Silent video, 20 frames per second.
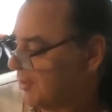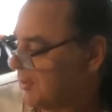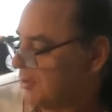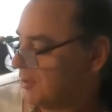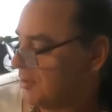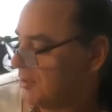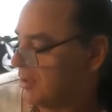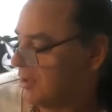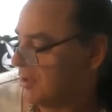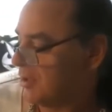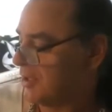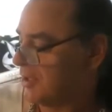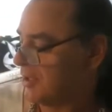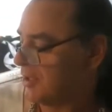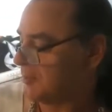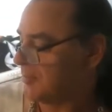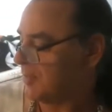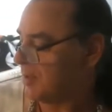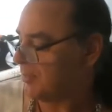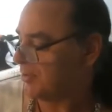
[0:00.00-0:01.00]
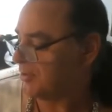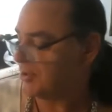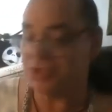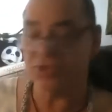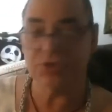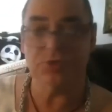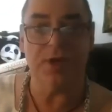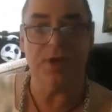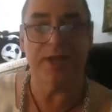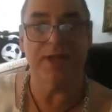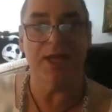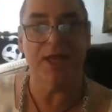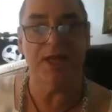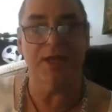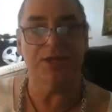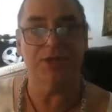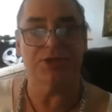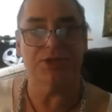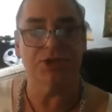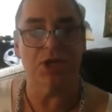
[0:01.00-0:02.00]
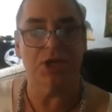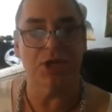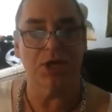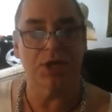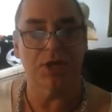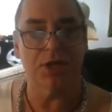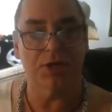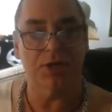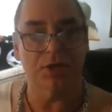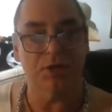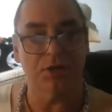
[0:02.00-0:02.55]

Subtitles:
Remember the straight edge little